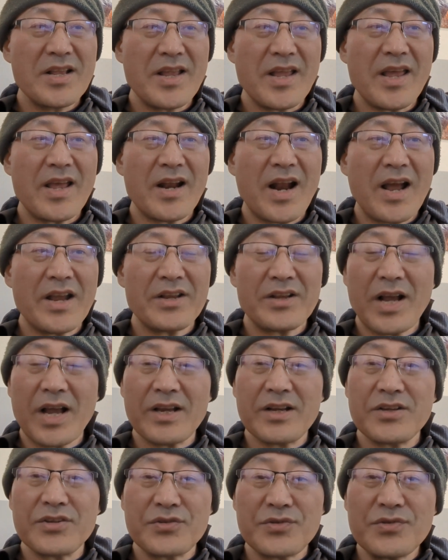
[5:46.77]
and I
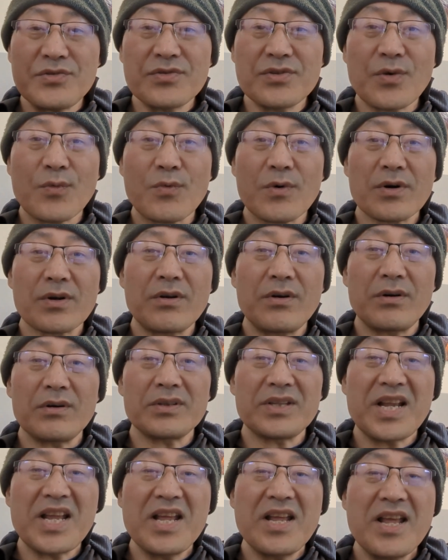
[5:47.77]
I could use the word
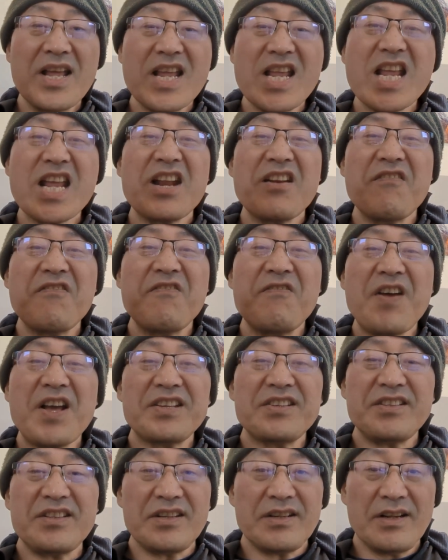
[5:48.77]
called
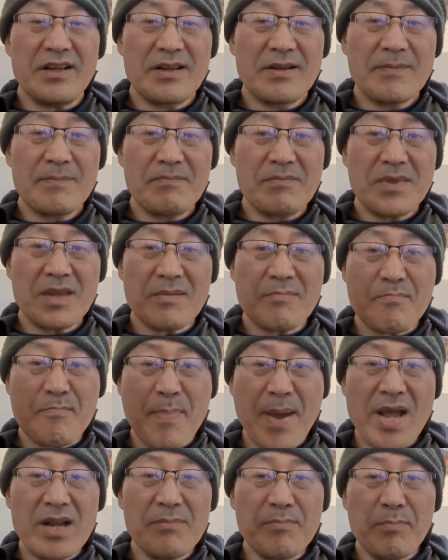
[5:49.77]
infested,
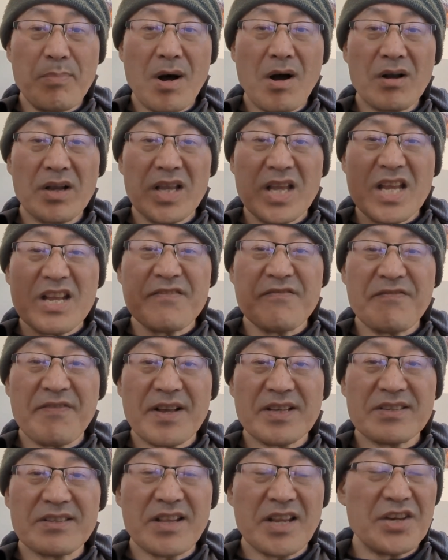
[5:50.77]
bed bug
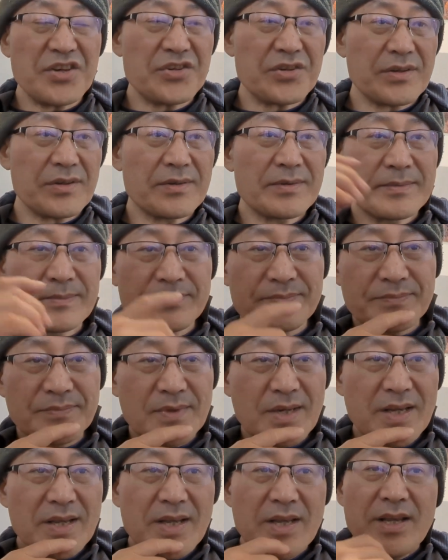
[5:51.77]
infestation.
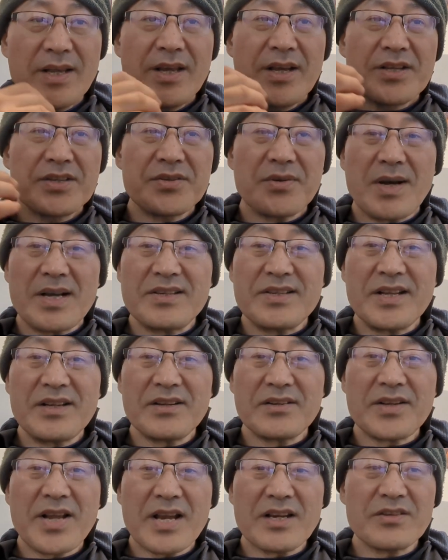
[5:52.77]
So I sent
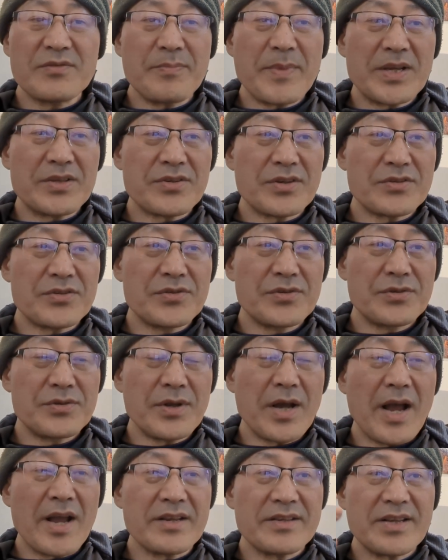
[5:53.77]
a text message.
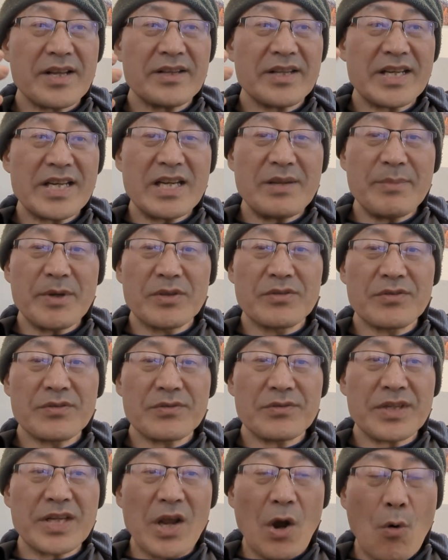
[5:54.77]
I sent an email
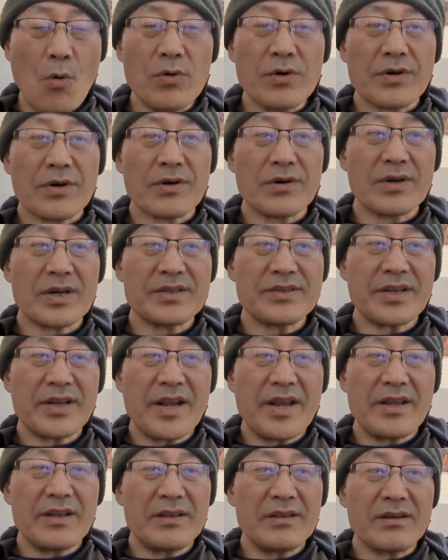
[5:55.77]
to the owner. I said,
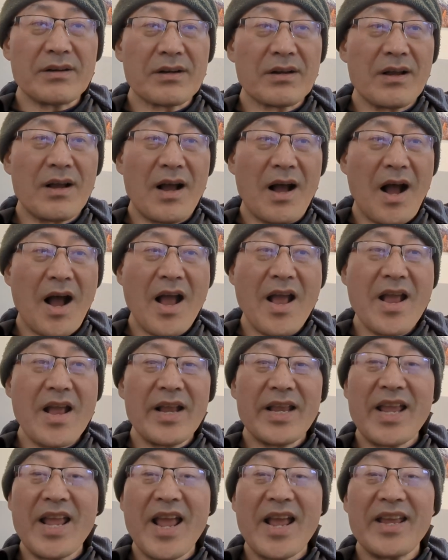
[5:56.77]
"Hey, look, I
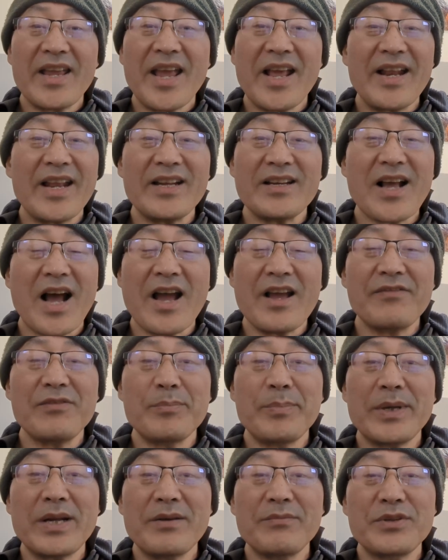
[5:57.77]
can't get and I
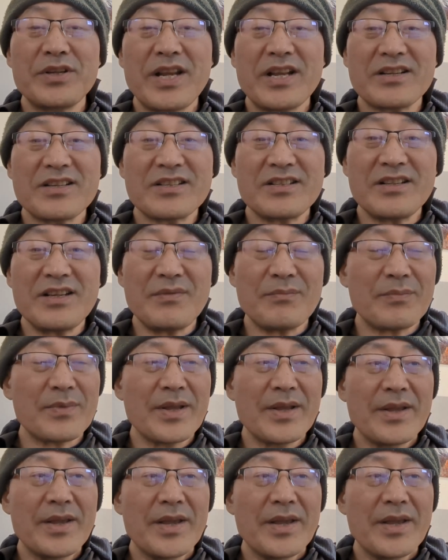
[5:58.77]
haven't been able to get sleep.